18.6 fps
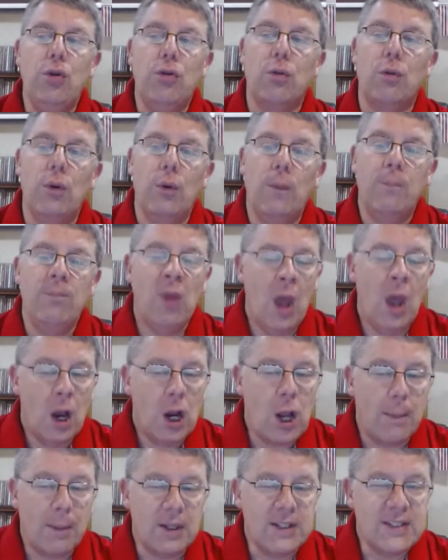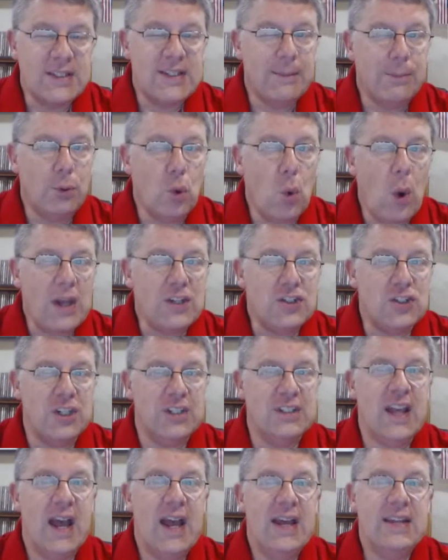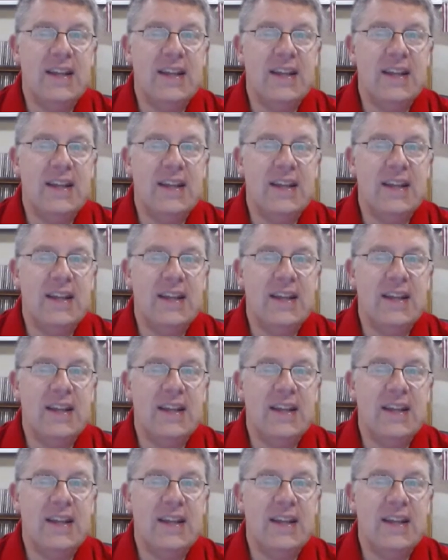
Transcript: through a couple of simple questions